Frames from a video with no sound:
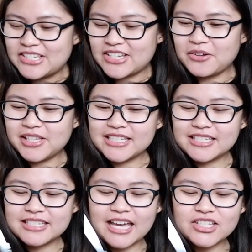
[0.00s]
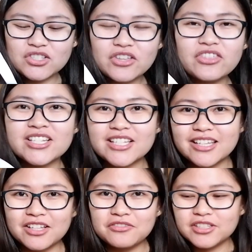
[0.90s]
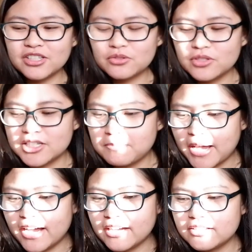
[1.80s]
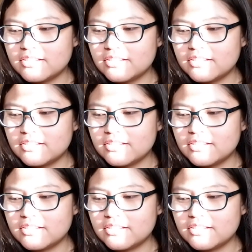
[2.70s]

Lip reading: let's get to the things that can fit into this bag.